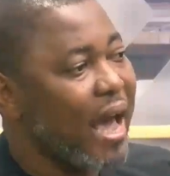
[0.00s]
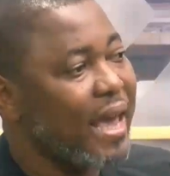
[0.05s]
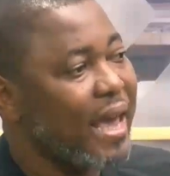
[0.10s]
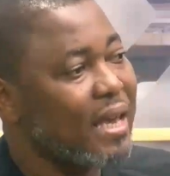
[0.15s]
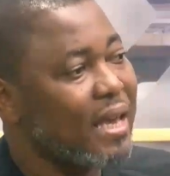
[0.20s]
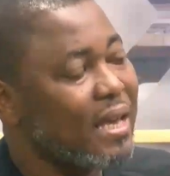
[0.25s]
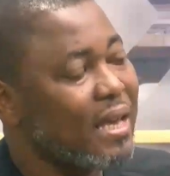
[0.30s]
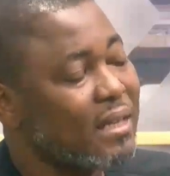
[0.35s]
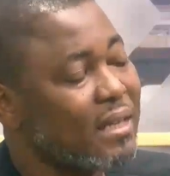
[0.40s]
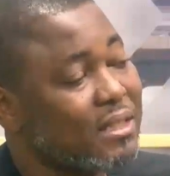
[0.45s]

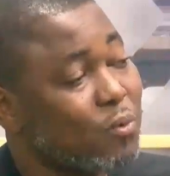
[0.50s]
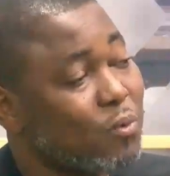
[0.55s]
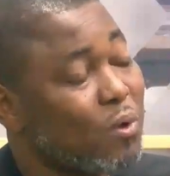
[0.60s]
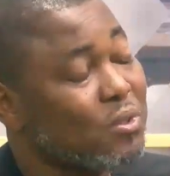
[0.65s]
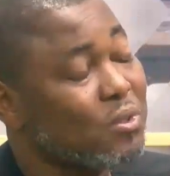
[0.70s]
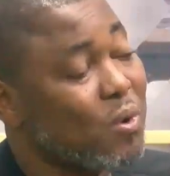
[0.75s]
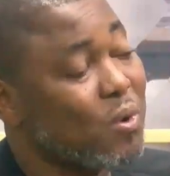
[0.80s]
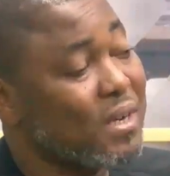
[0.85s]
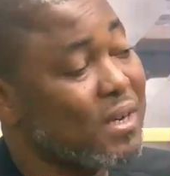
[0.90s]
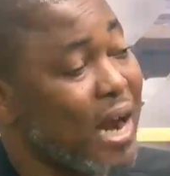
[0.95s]
she was the
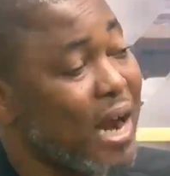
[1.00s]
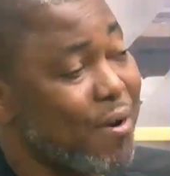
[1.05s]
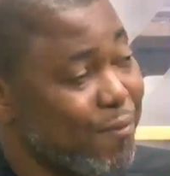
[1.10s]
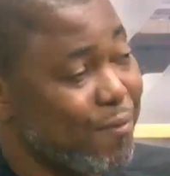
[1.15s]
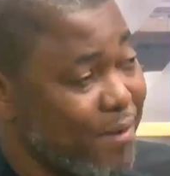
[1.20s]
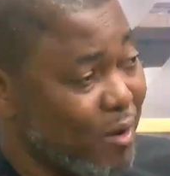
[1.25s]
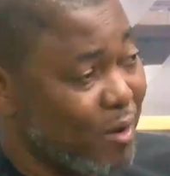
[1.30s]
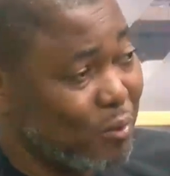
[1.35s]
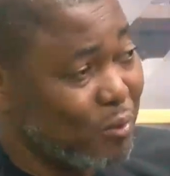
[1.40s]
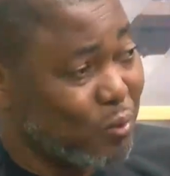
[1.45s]
one that
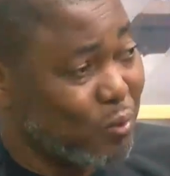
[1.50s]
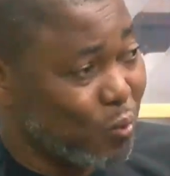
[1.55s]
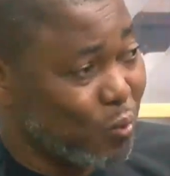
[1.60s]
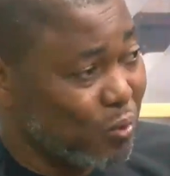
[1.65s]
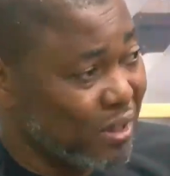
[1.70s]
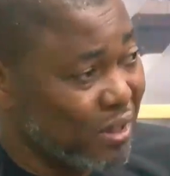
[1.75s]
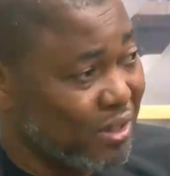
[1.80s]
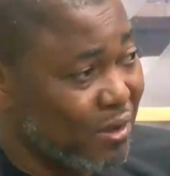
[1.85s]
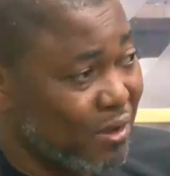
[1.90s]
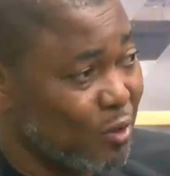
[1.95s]
referred me to Wuse
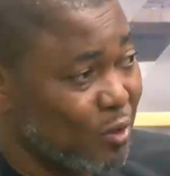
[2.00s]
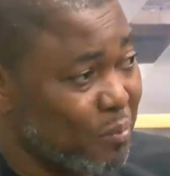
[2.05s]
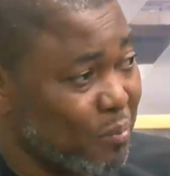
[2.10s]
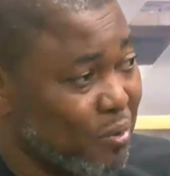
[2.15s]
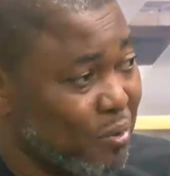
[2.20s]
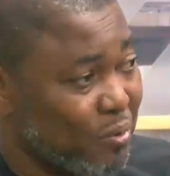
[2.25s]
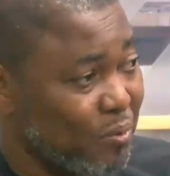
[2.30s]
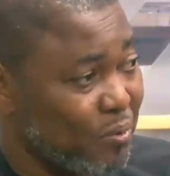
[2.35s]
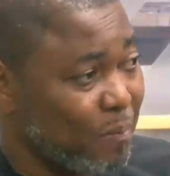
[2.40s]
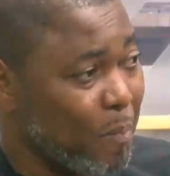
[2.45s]
General
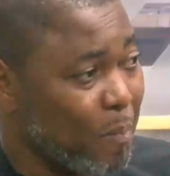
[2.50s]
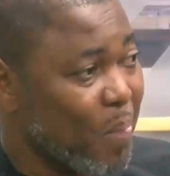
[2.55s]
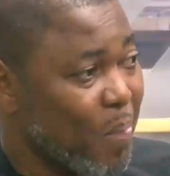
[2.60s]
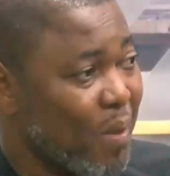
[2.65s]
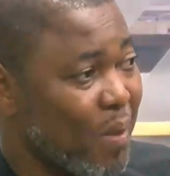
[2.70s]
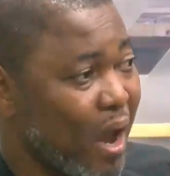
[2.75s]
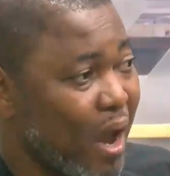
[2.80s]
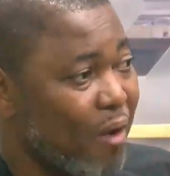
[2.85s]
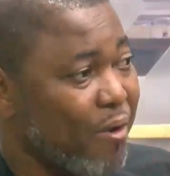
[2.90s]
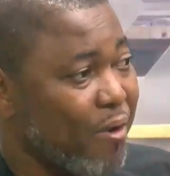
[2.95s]
Hospital
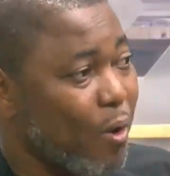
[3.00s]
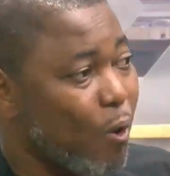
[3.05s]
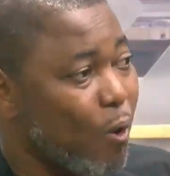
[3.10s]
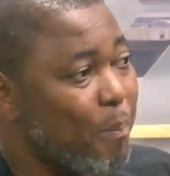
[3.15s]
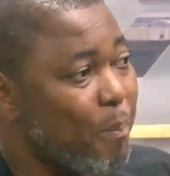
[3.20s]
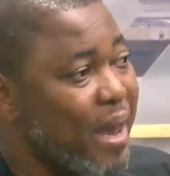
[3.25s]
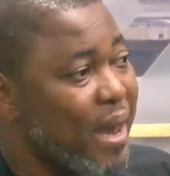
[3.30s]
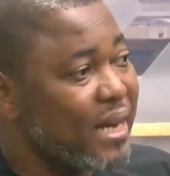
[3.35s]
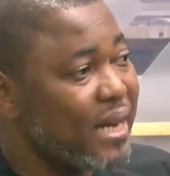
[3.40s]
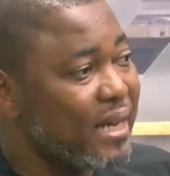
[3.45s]
and
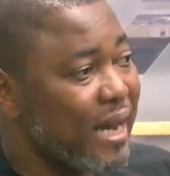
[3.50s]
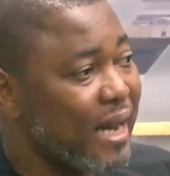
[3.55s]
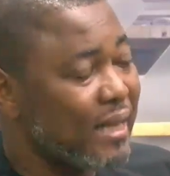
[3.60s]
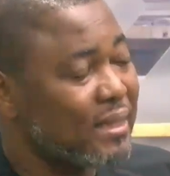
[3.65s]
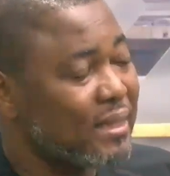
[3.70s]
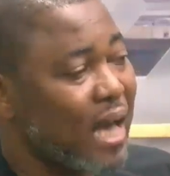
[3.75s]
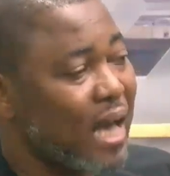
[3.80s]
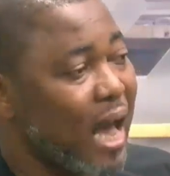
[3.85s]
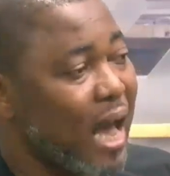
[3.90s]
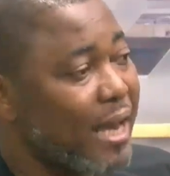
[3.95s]
recommend that
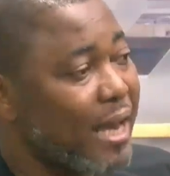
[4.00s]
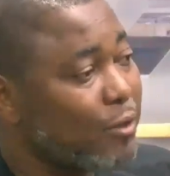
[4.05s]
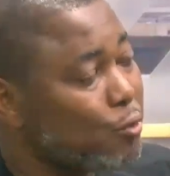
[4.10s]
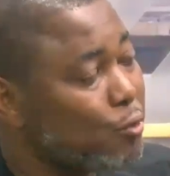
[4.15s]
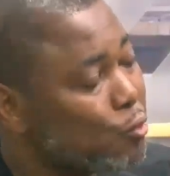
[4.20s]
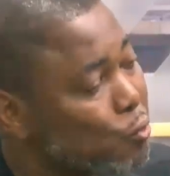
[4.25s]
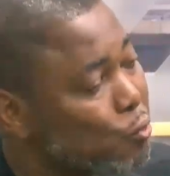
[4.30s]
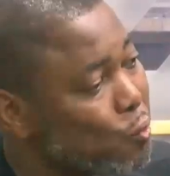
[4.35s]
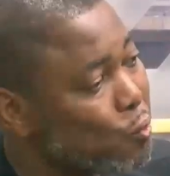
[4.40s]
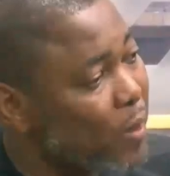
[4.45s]
I
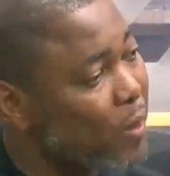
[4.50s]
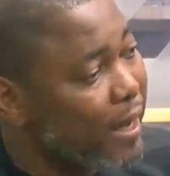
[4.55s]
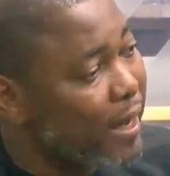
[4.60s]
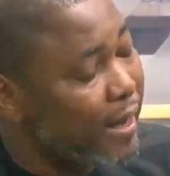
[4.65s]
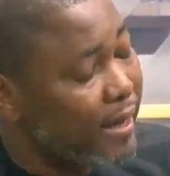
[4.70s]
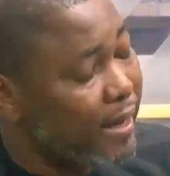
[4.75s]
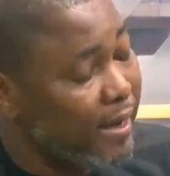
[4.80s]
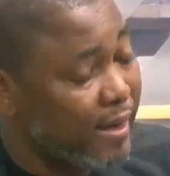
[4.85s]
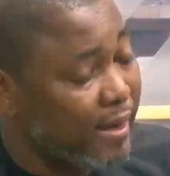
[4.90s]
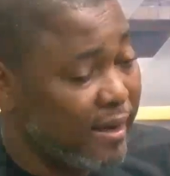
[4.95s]
do
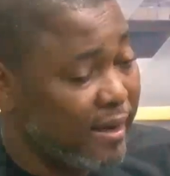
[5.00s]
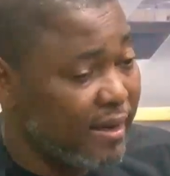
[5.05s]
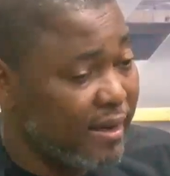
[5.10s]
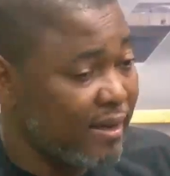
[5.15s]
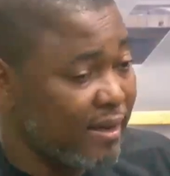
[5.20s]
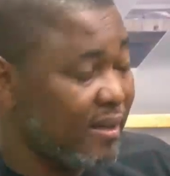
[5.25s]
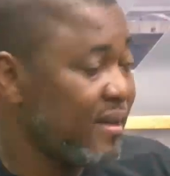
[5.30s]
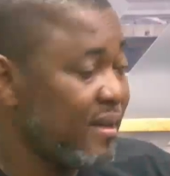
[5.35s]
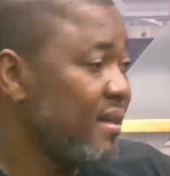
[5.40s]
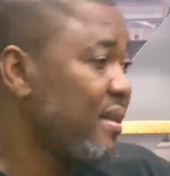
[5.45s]

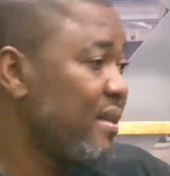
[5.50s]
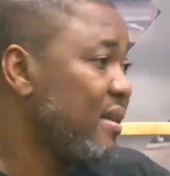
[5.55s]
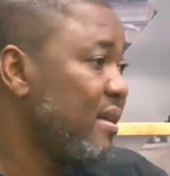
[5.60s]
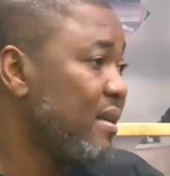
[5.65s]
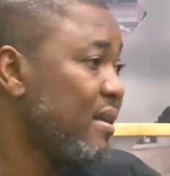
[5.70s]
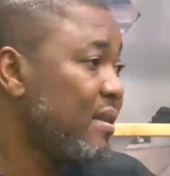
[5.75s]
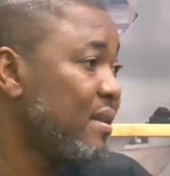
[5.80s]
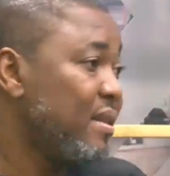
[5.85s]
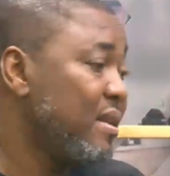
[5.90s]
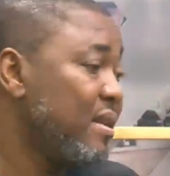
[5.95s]

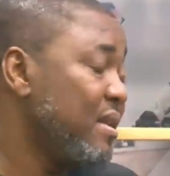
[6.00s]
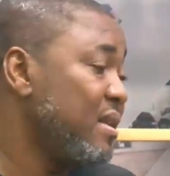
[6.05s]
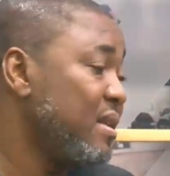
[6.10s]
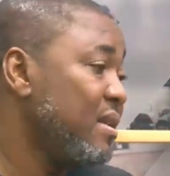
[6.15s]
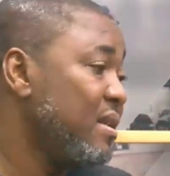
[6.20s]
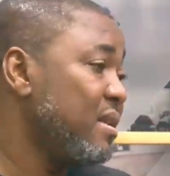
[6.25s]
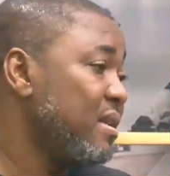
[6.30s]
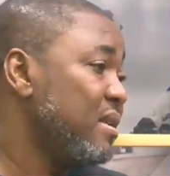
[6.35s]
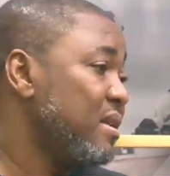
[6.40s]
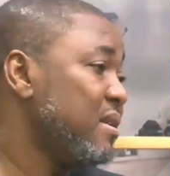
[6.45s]

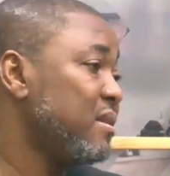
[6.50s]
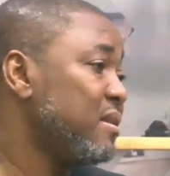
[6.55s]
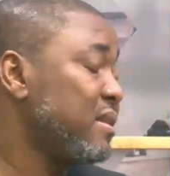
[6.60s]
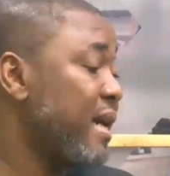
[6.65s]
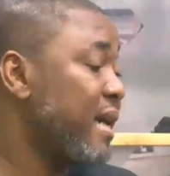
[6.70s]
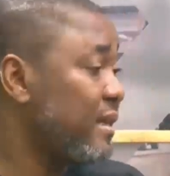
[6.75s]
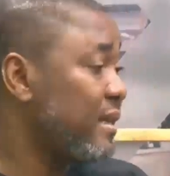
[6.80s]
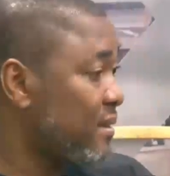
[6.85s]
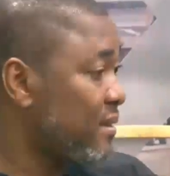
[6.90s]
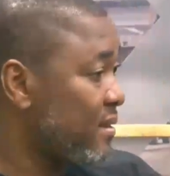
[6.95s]
the
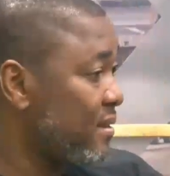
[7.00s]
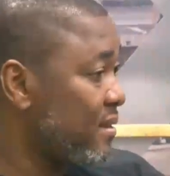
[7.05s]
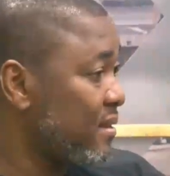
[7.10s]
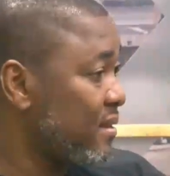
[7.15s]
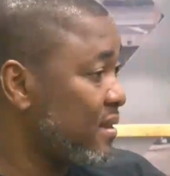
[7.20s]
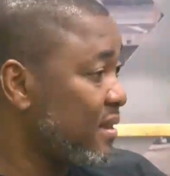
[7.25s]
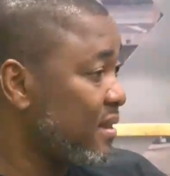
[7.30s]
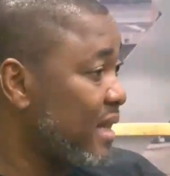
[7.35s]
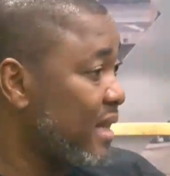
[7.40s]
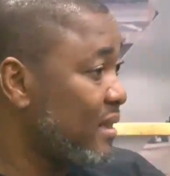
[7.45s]
test,
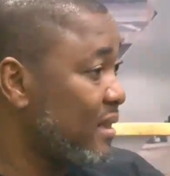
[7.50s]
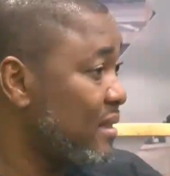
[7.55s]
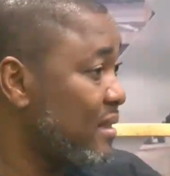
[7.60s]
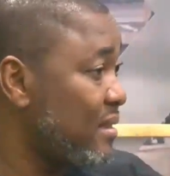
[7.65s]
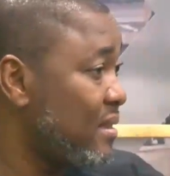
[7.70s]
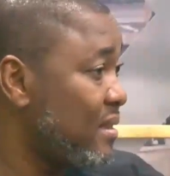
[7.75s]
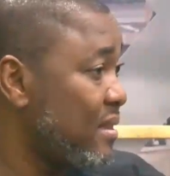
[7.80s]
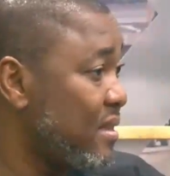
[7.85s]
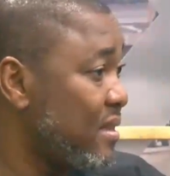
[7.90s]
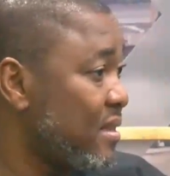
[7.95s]
that is
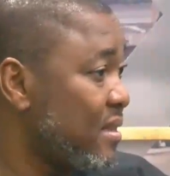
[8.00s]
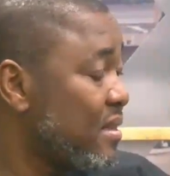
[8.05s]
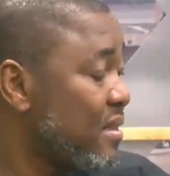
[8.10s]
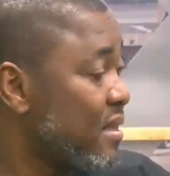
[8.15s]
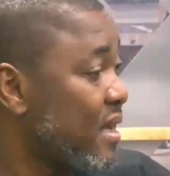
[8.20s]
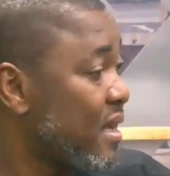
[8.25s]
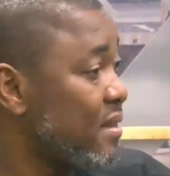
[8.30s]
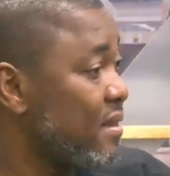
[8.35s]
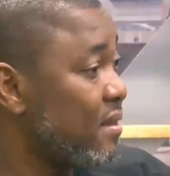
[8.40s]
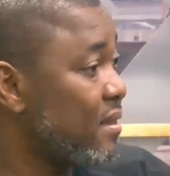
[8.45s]

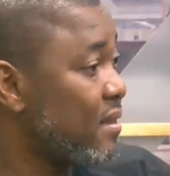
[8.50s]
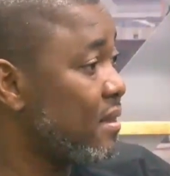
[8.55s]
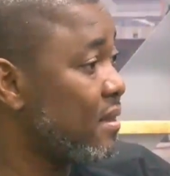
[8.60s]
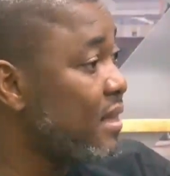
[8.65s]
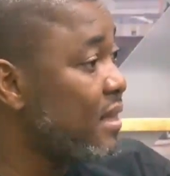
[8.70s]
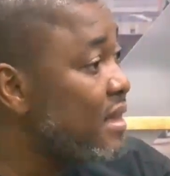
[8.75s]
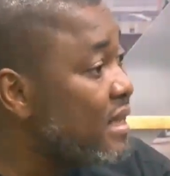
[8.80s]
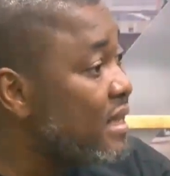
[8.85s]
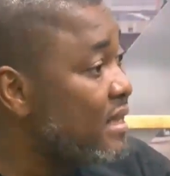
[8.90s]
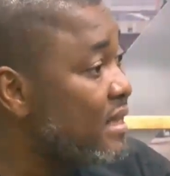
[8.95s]
the
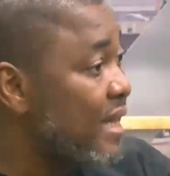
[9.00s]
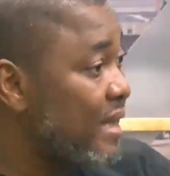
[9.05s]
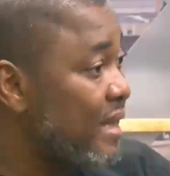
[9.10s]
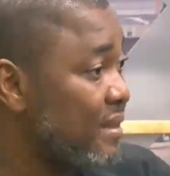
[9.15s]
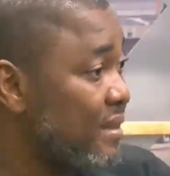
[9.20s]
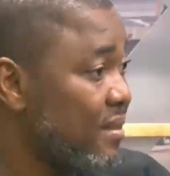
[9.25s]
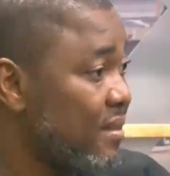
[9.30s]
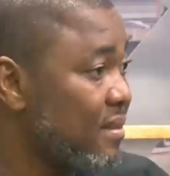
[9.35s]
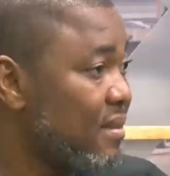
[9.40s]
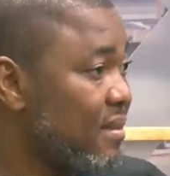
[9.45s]
kidney
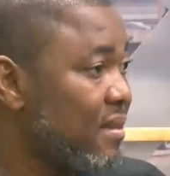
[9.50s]
test.